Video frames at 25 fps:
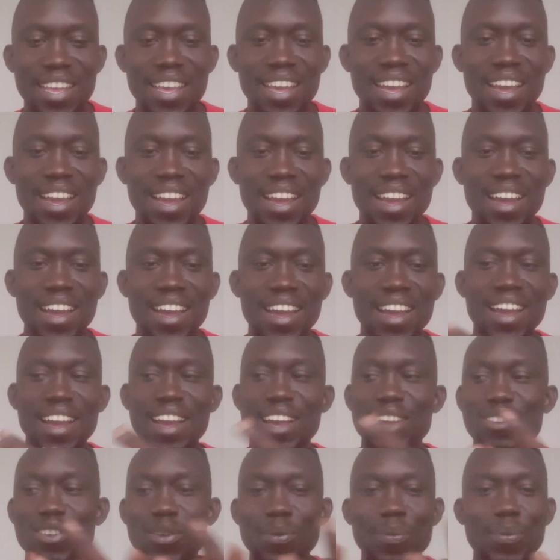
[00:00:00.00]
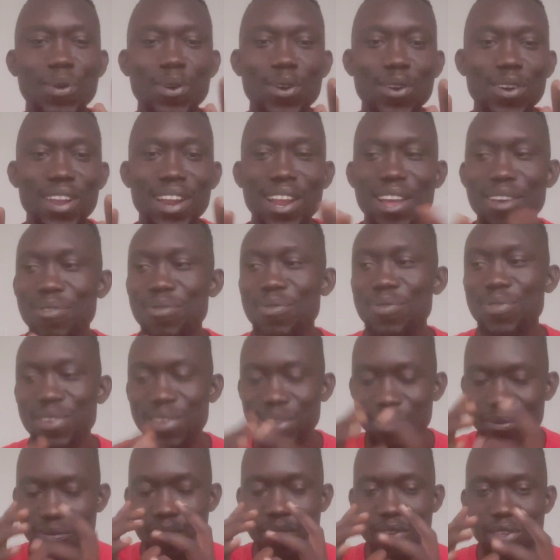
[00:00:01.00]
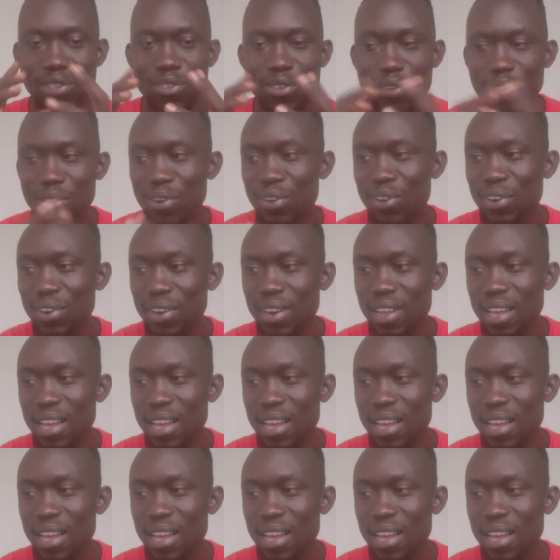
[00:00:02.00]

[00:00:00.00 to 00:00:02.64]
topography, visual.